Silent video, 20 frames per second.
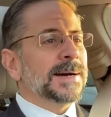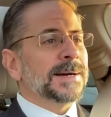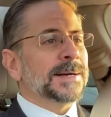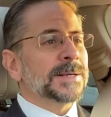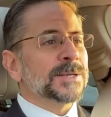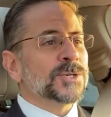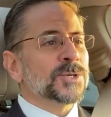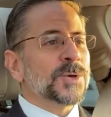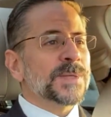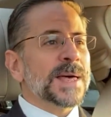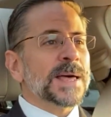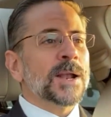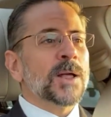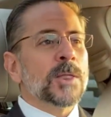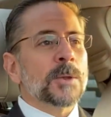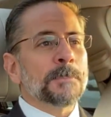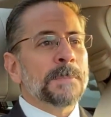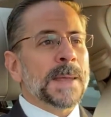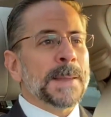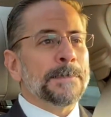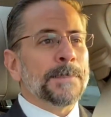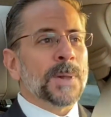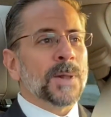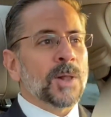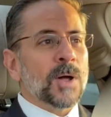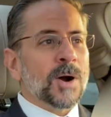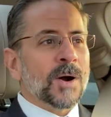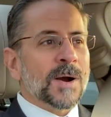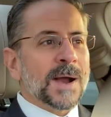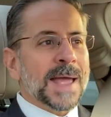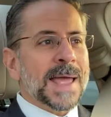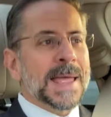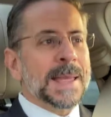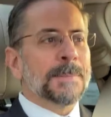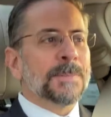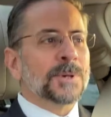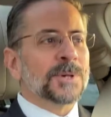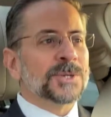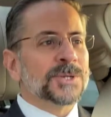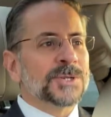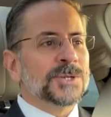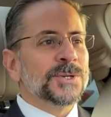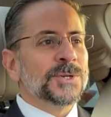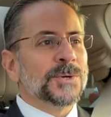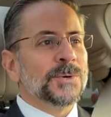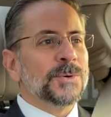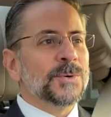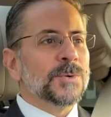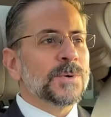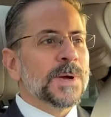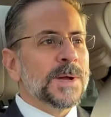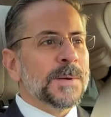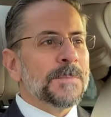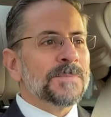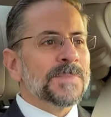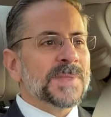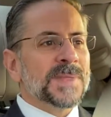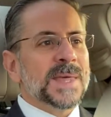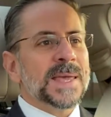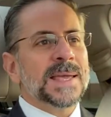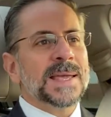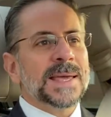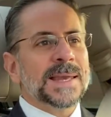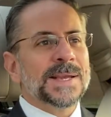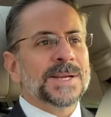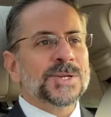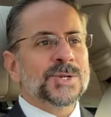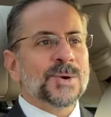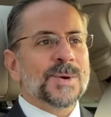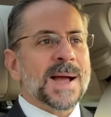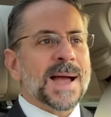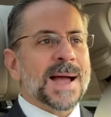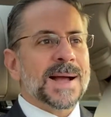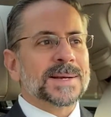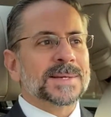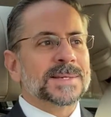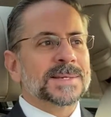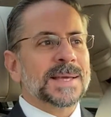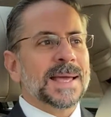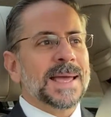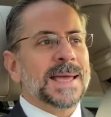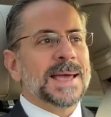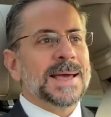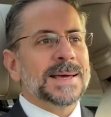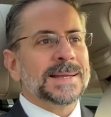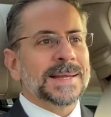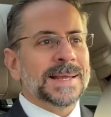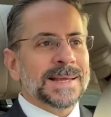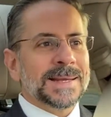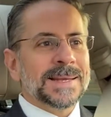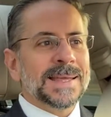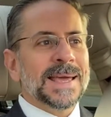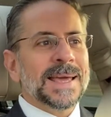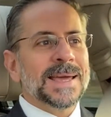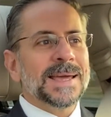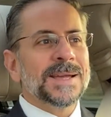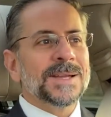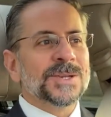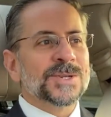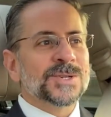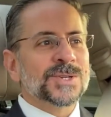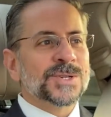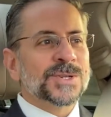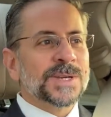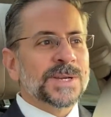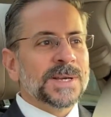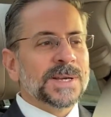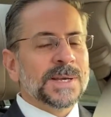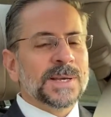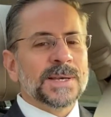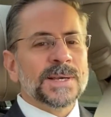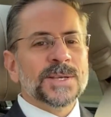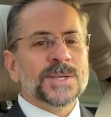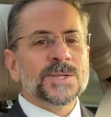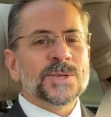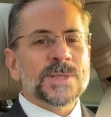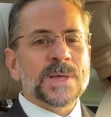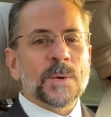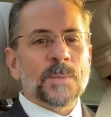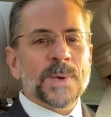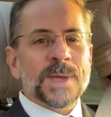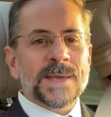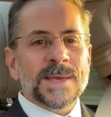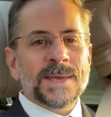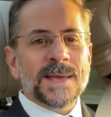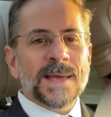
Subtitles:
so that other people are able to think and interact and engage so that we